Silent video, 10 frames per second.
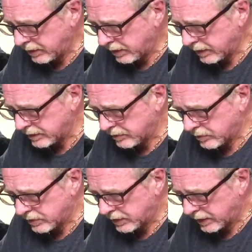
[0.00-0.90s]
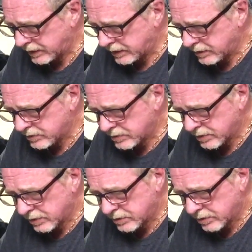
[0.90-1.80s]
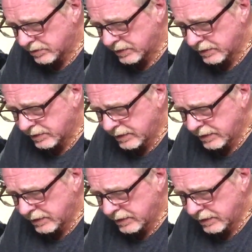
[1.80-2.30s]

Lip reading: And then when the Yankees took it,